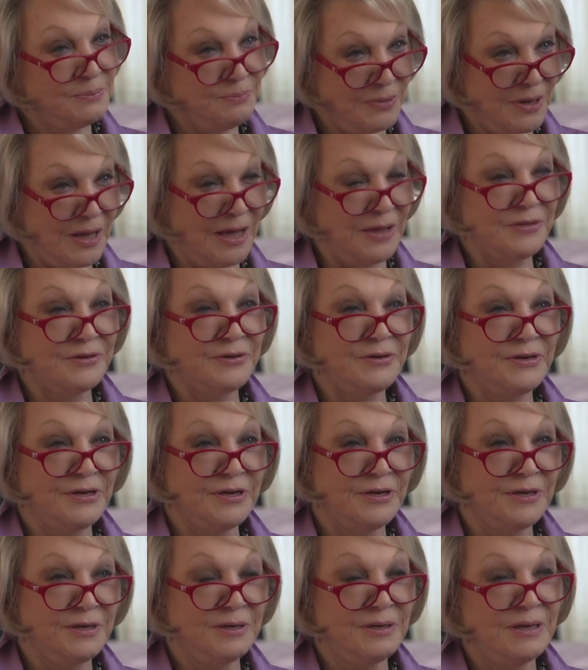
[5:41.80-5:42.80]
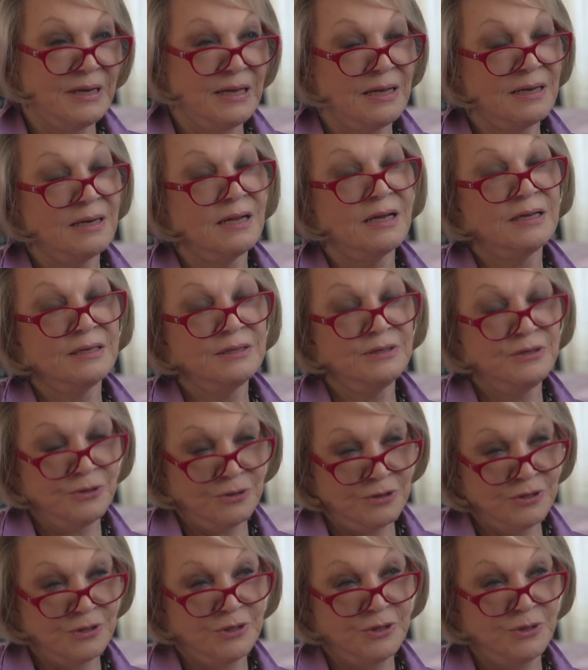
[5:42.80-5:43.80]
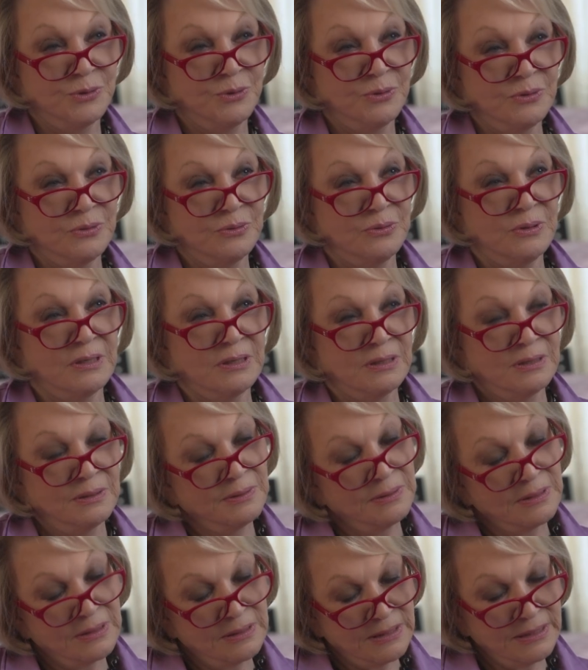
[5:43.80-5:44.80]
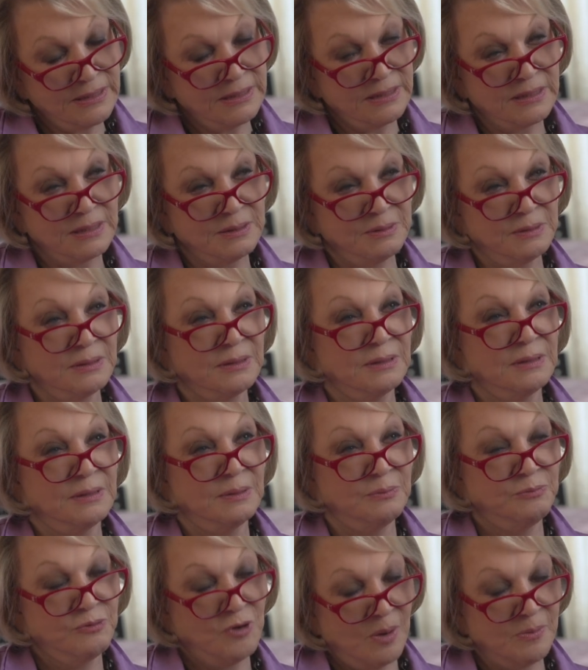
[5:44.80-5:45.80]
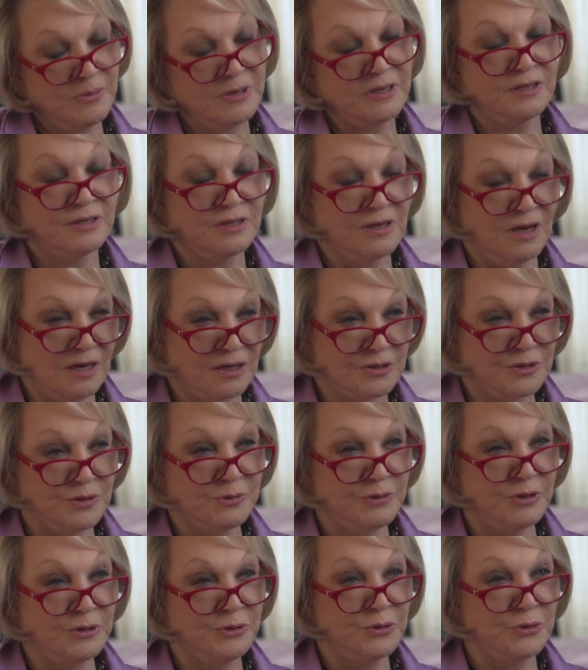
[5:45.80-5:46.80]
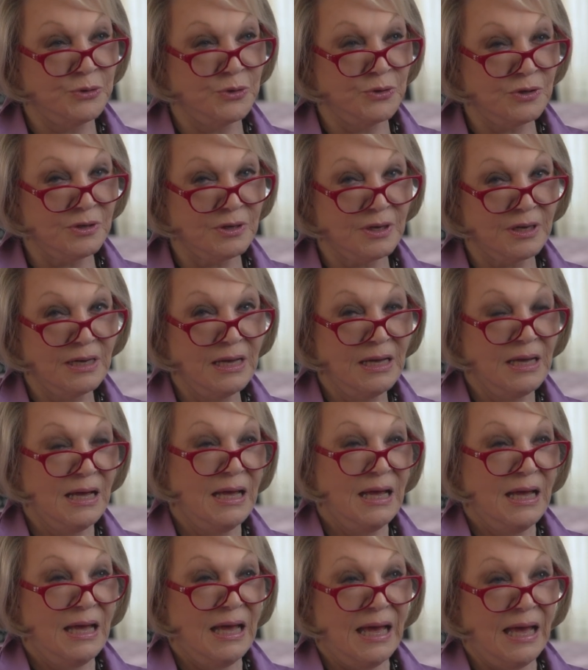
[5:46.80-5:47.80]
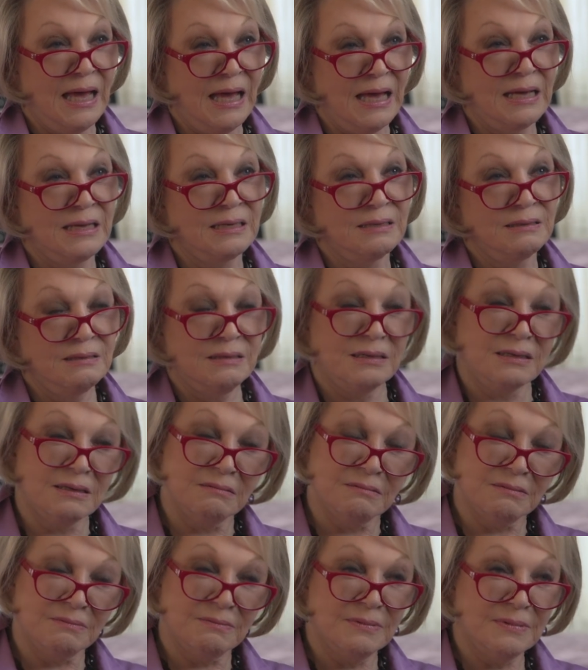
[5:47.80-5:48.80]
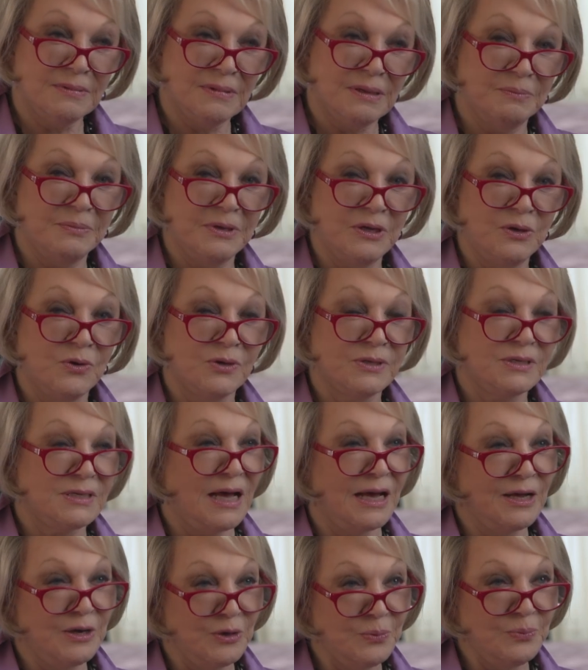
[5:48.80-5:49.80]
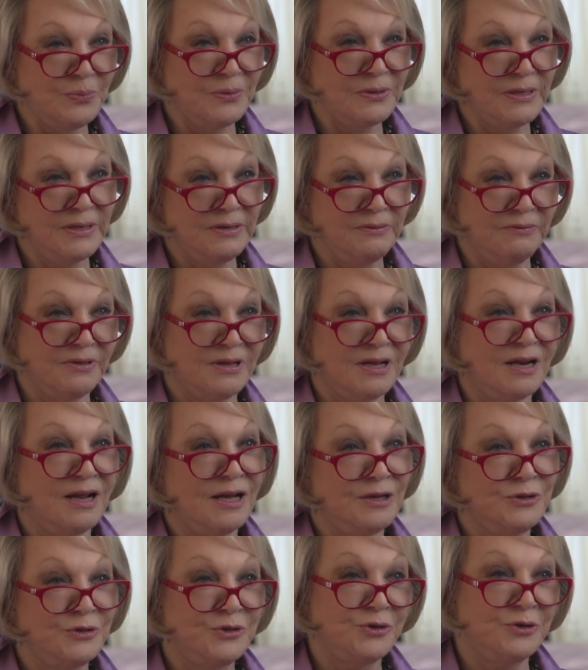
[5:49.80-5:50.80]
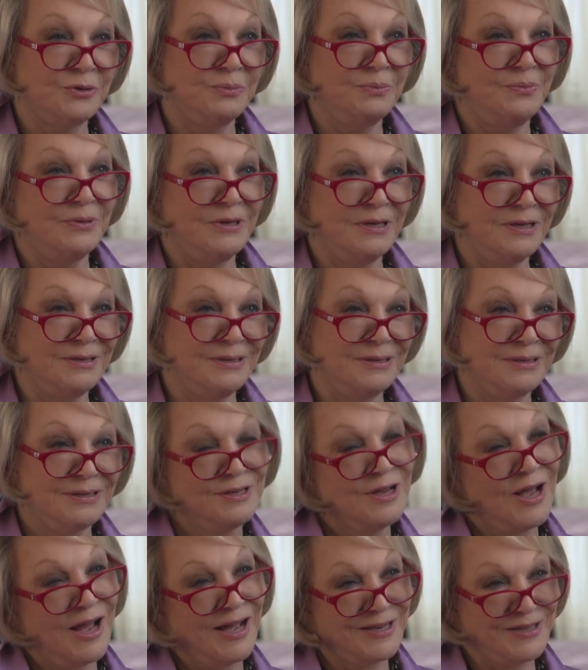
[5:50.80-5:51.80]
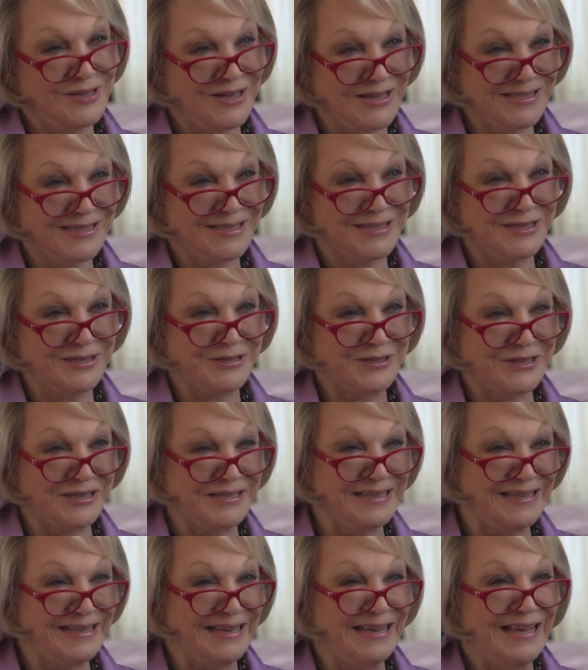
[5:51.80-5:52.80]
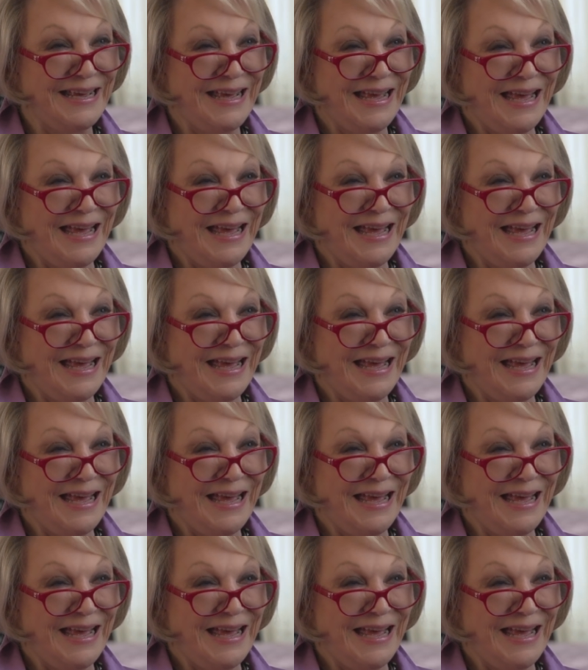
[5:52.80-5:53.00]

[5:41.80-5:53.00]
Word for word: it bothered her, and I took her to uh, a leading, a prominent doctor in New York, and take, because I don't believe that I should be a diagnostician.